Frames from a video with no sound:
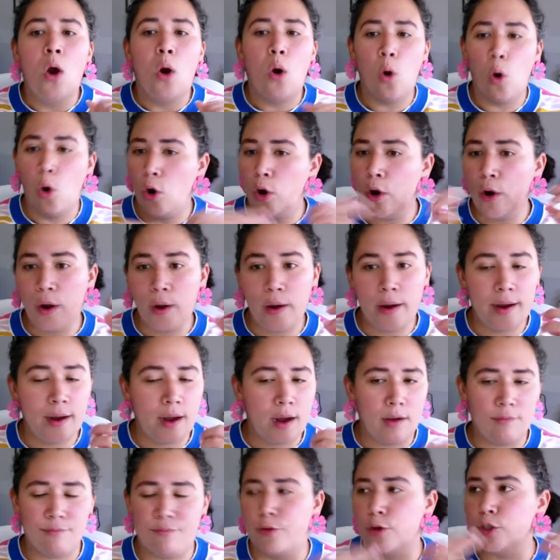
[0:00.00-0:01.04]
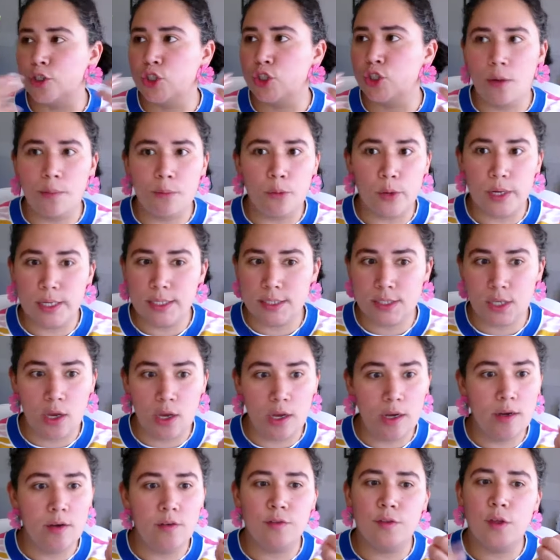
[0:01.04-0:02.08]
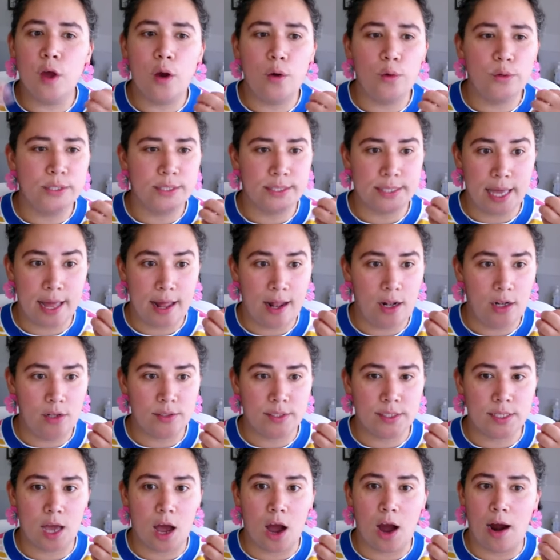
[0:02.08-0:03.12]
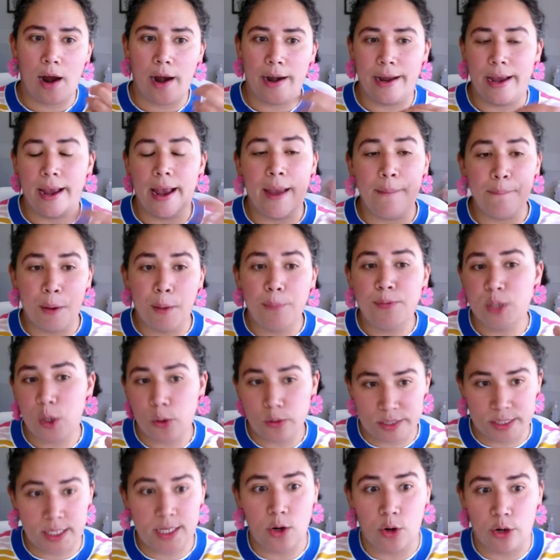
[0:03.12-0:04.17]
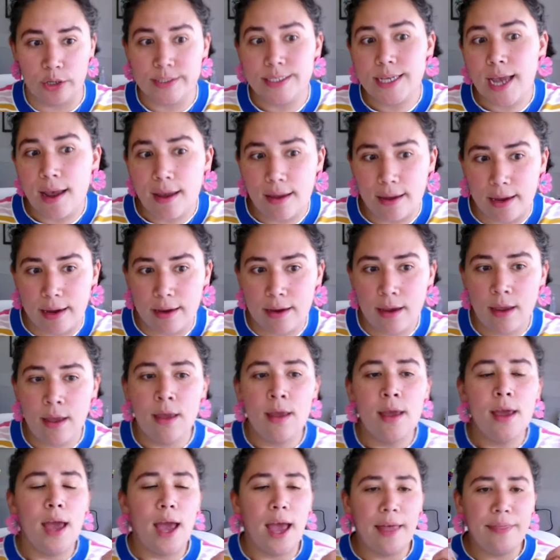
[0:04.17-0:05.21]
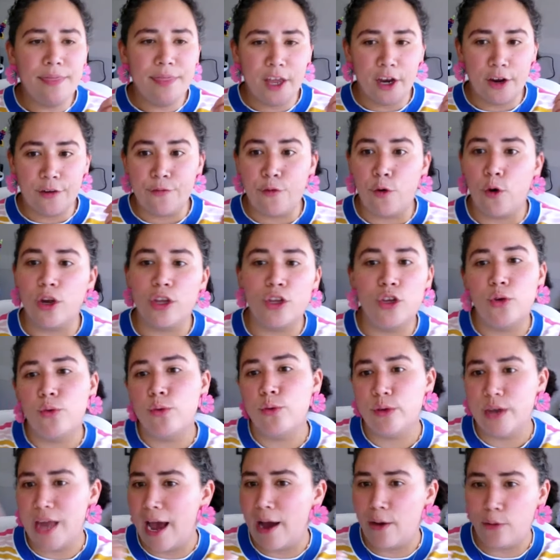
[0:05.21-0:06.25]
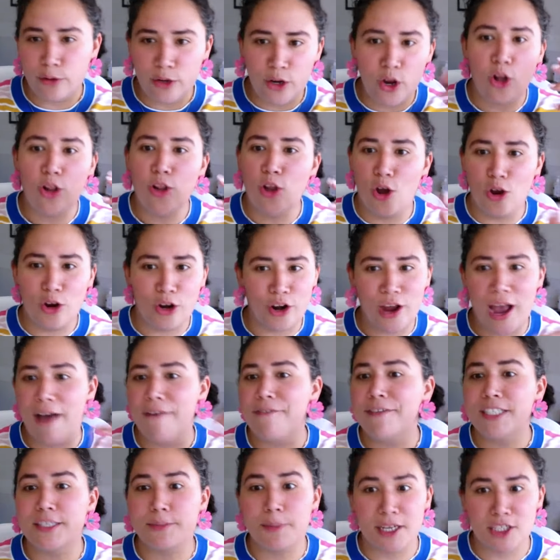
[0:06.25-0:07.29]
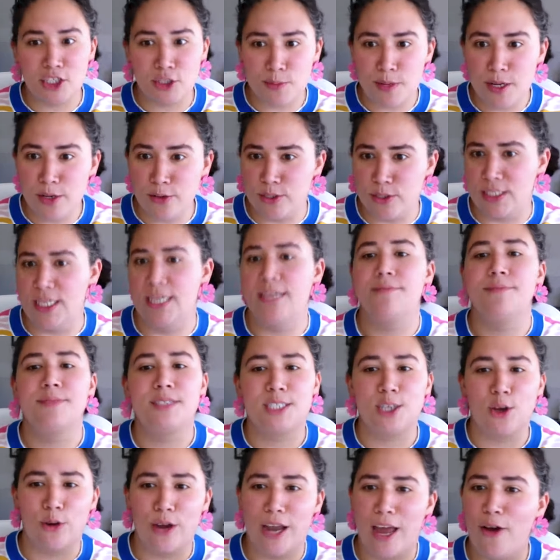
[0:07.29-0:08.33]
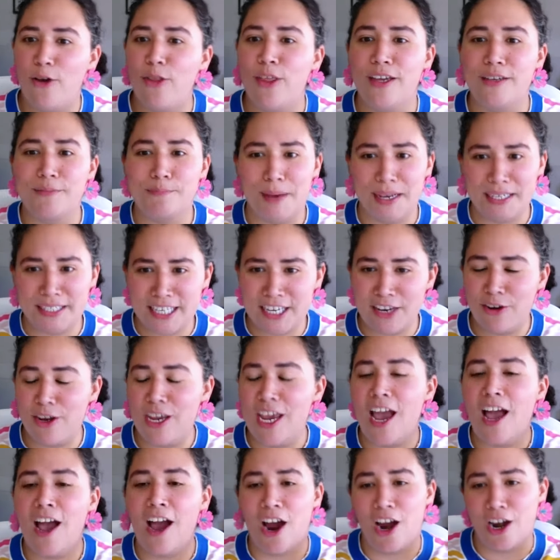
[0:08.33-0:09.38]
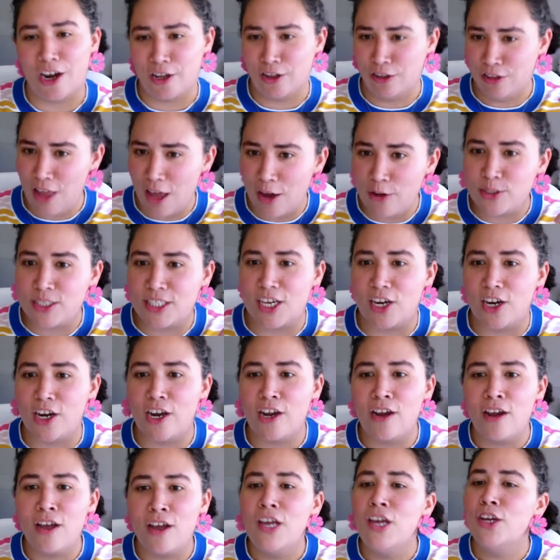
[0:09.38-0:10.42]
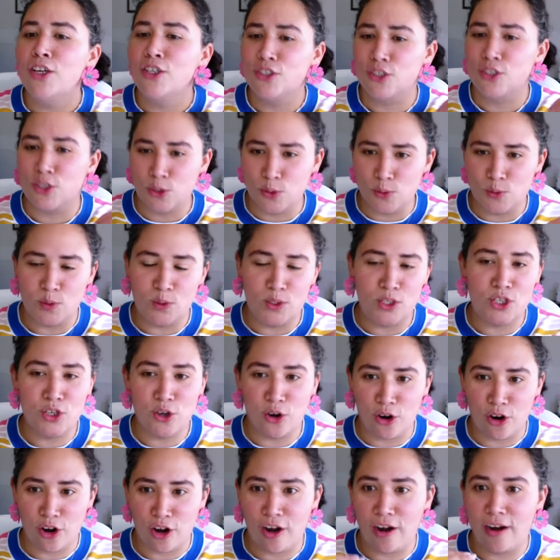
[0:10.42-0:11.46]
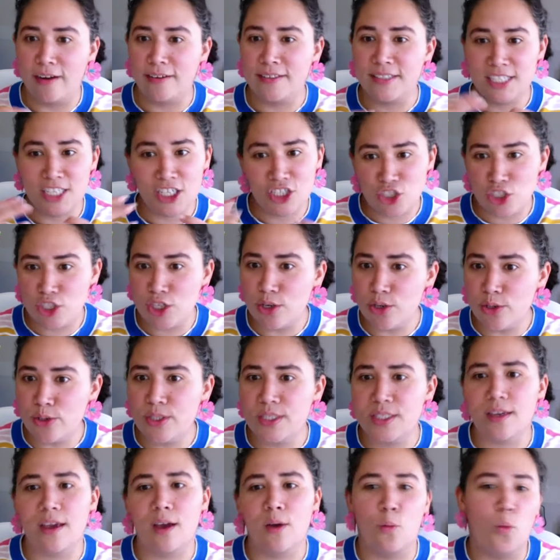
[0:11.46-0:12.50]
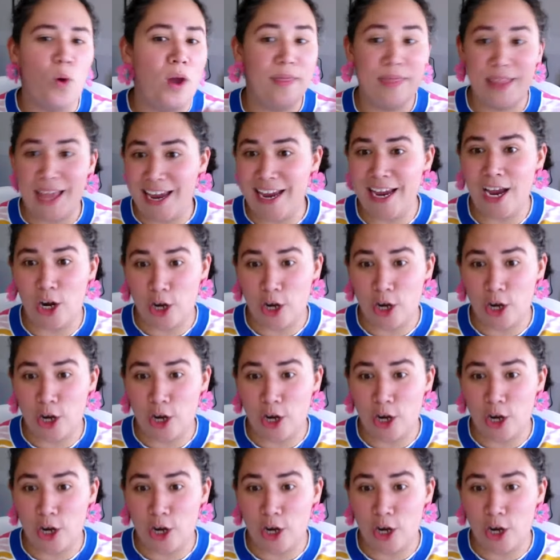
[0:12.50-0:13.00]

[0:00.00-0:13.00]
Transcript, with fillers: Or for some reason, those cells are apoptosing or dying, and therefore you now no longer have as much mucin. So now the bacteria are closer to your tissues when they